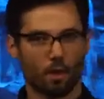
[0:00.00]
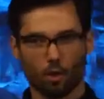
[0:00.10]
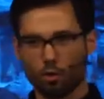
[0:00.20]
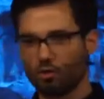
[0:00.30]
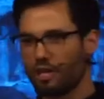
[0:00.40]

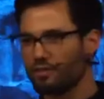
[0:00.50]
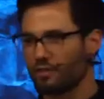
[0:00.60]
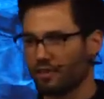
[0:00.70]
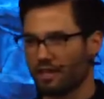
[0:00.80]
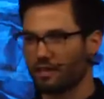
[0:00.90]
who
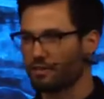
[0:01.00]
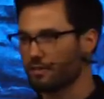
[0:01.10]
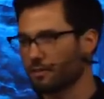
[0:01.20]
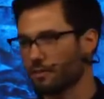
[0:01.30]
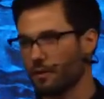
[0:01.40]
Jesus
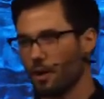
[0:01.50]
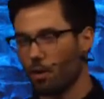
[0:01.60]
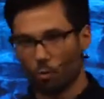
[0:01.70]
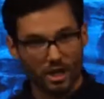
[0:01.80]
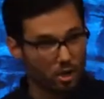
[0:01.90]
is.
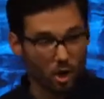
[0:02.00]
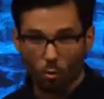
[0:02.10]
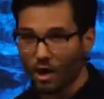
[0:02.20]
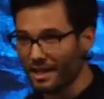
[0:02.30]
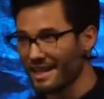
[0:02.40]
We know
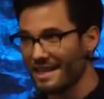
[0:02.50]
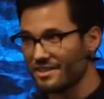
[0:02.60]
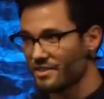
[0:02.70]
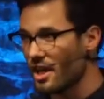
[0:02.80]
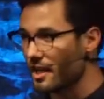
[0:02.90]
what he
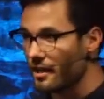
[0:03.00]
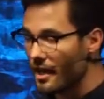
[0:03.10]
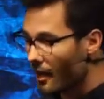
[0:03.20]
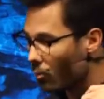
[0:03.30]
has done.